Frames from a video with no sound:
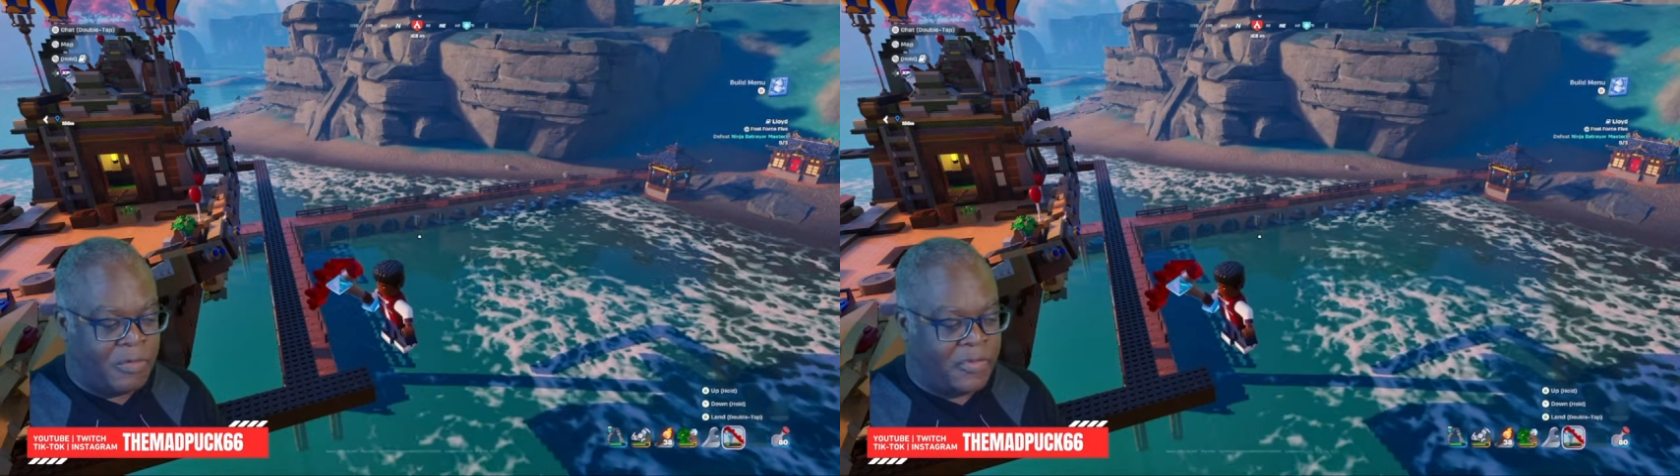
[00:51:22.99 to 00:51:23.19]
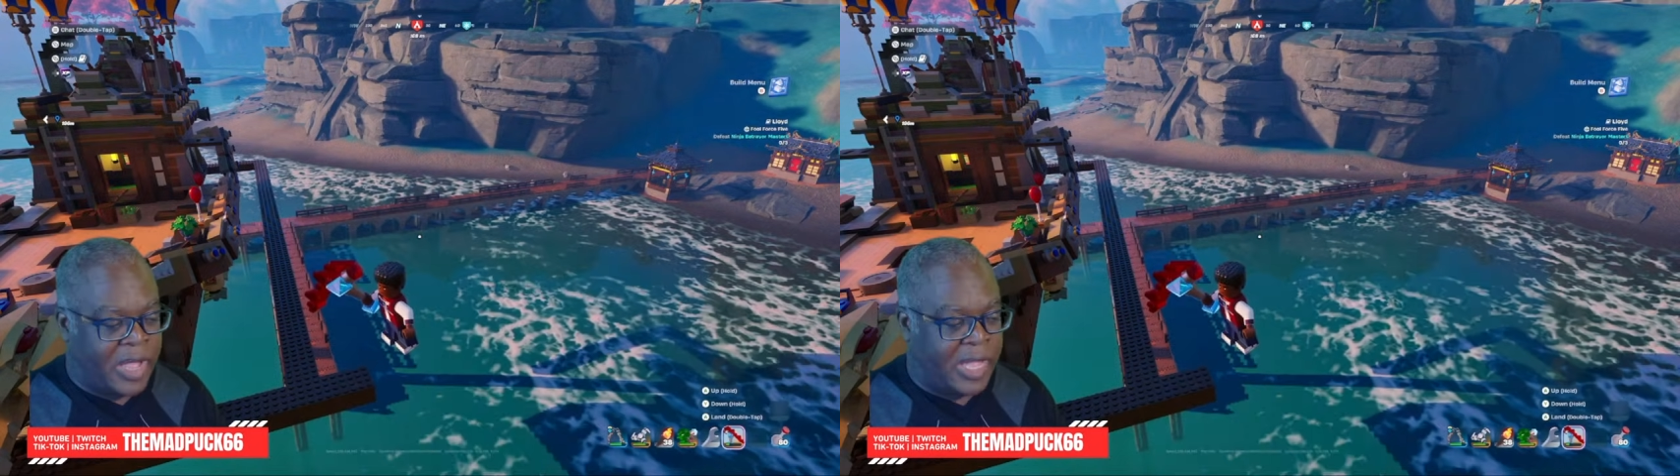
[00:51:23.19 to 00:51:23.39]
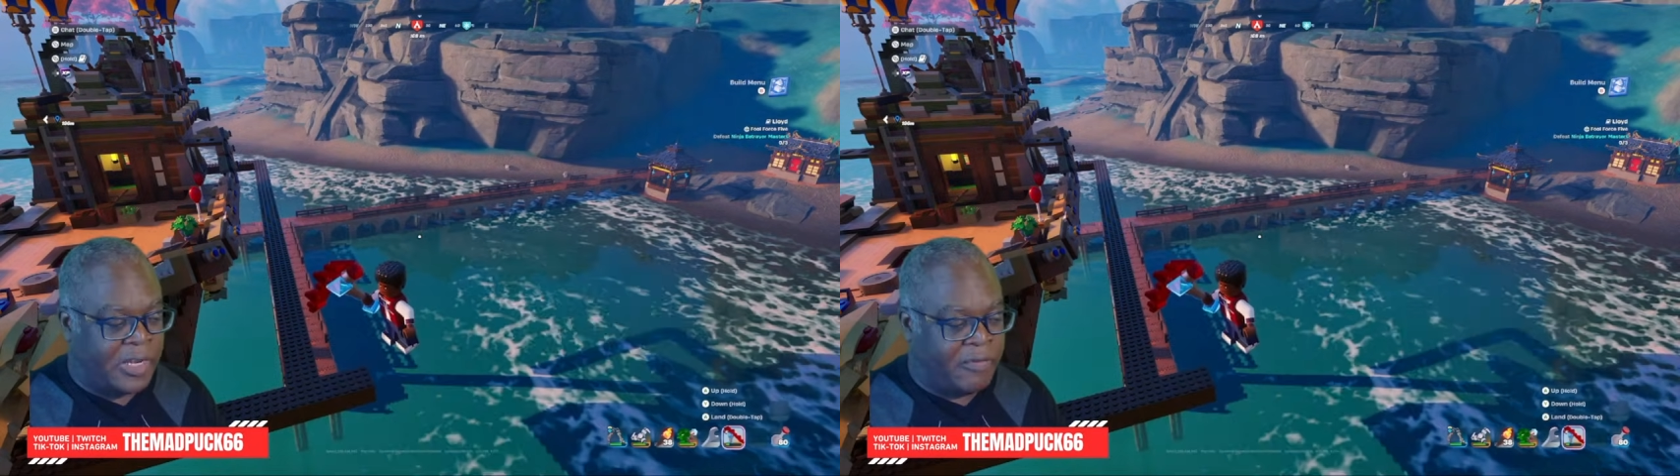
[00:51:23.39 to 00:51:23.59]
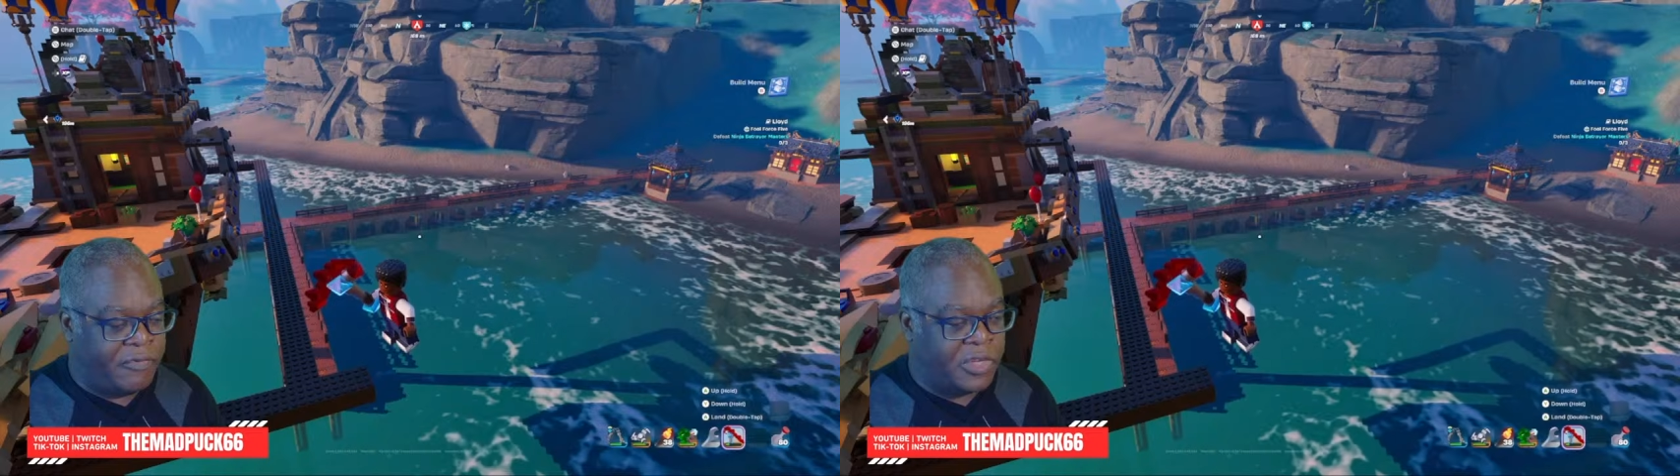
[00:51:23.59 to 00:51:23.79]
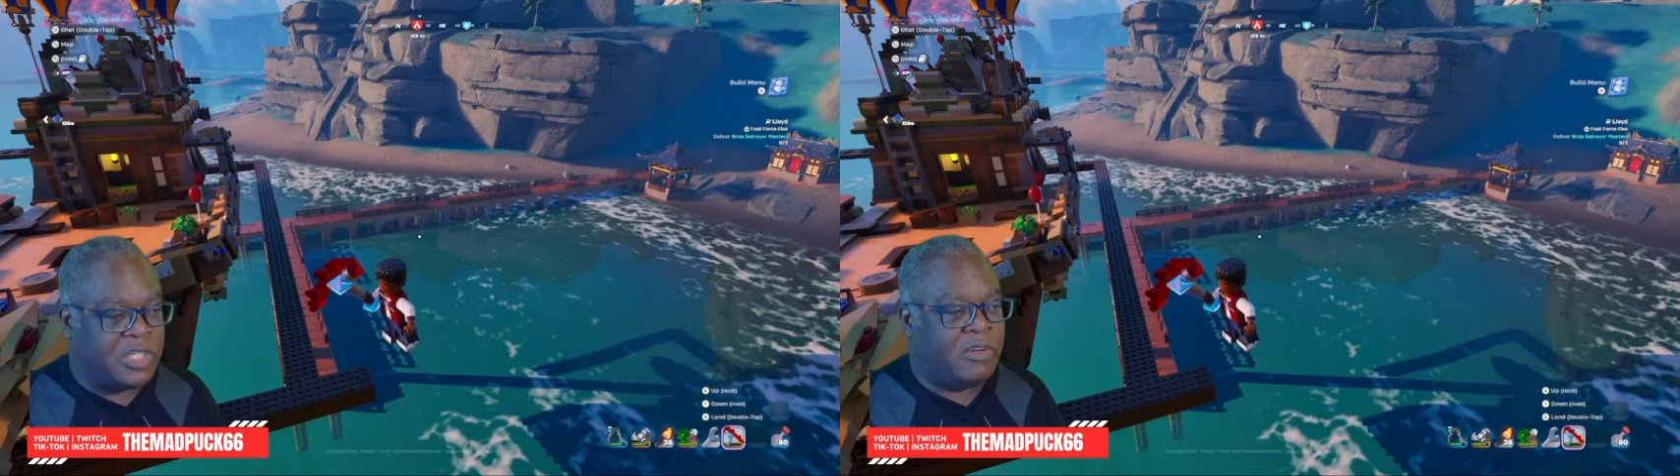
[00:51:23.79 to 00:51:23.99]
find
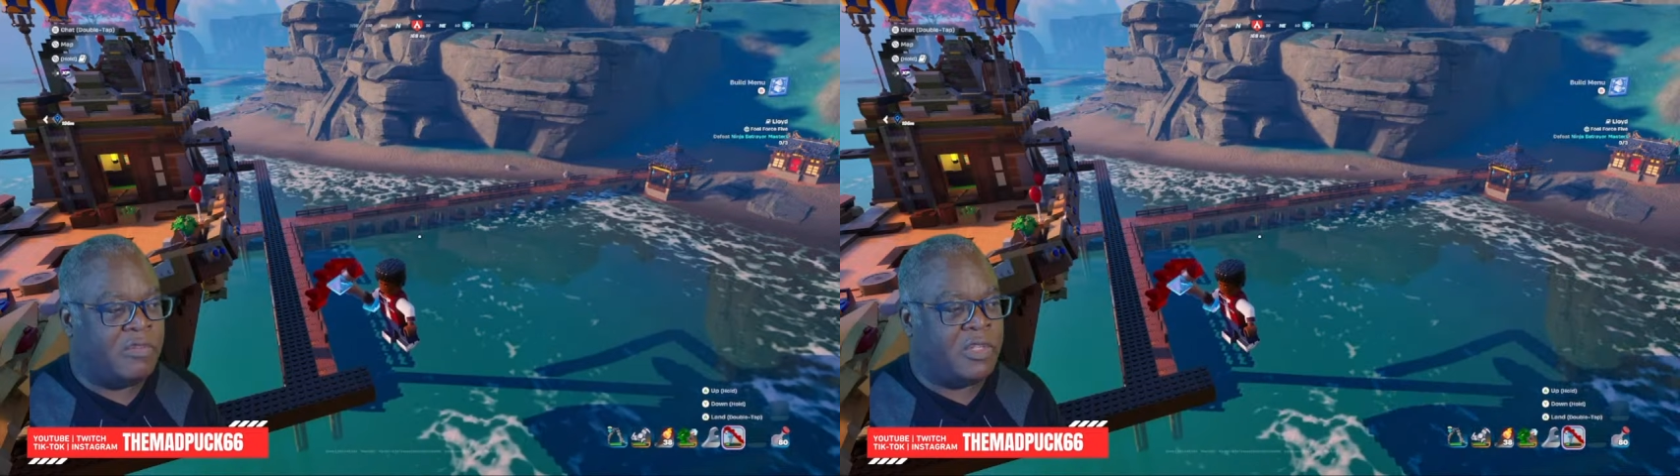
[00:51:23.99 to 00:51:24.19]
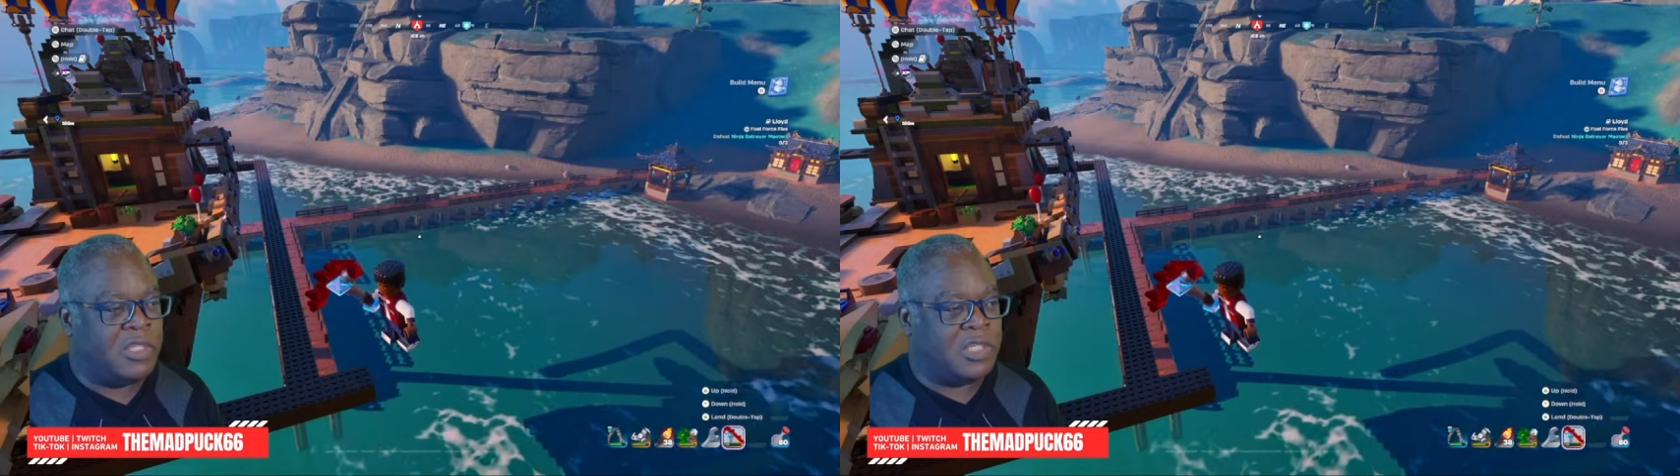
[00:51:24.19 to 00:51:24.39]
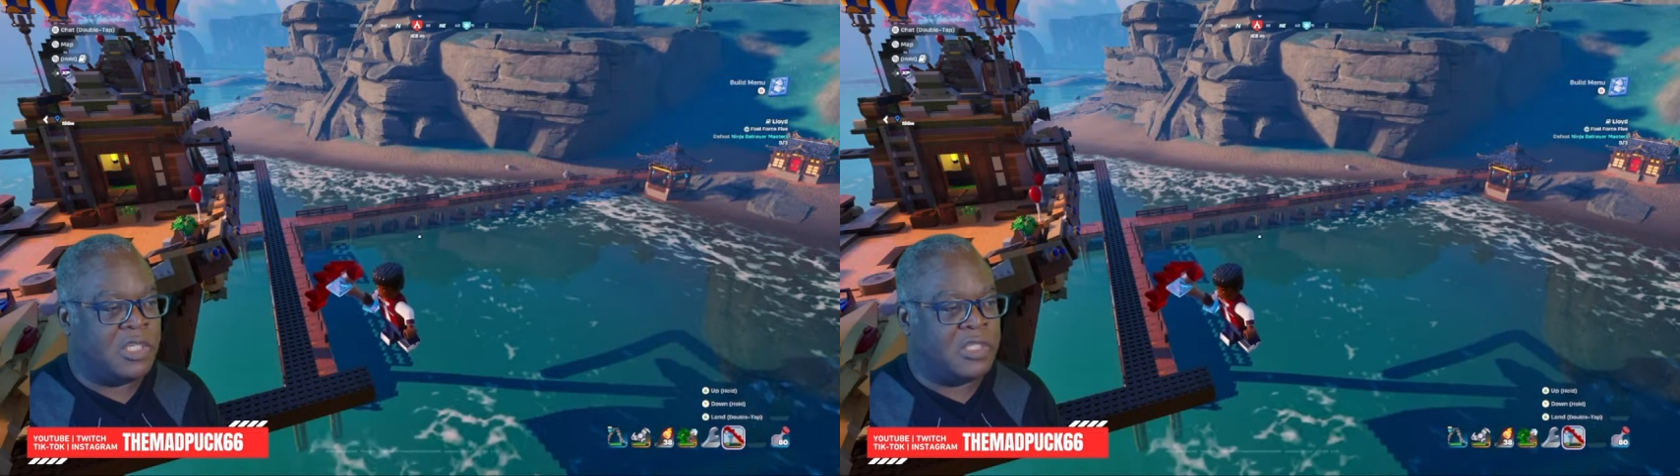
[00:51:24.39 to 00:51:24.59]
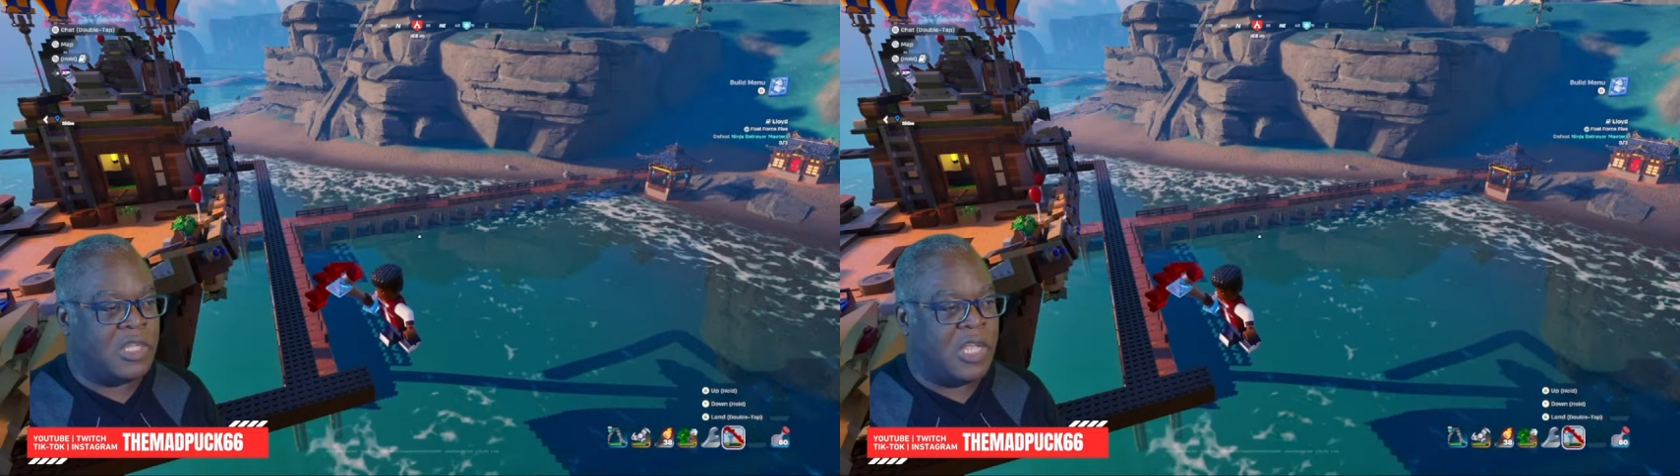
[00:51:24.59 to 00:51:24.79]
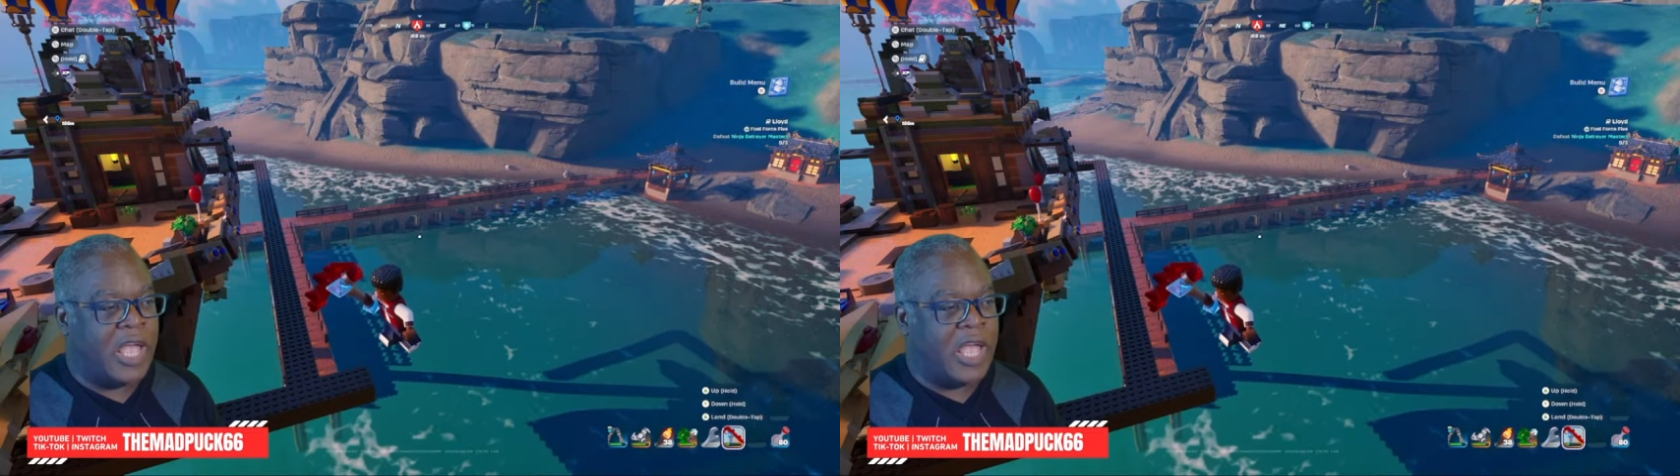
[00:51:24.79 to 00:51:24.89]
fishing villages,